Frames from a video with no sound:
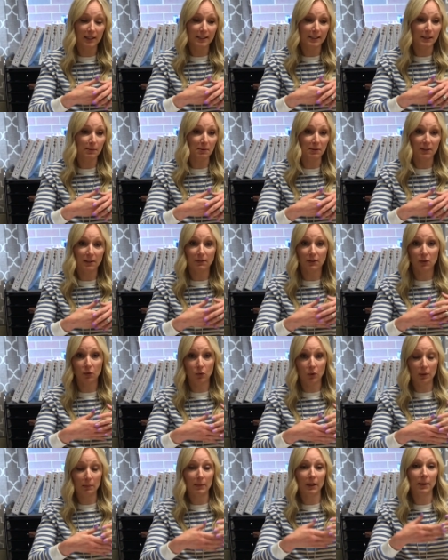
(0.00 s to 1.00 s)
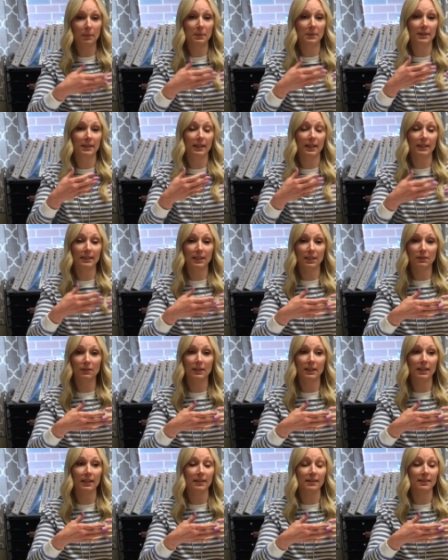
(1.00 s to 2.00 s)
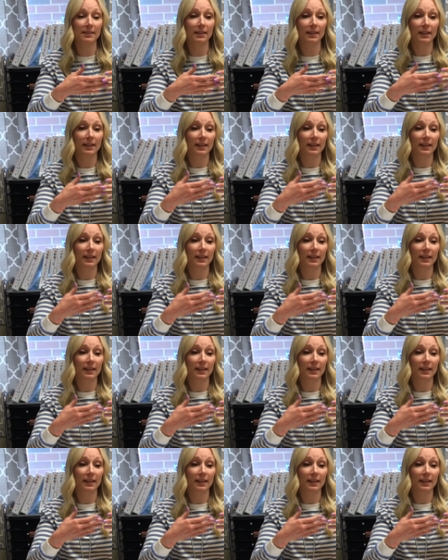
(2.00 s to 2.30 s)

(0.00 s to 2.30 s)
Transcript: specific warm-ups and activities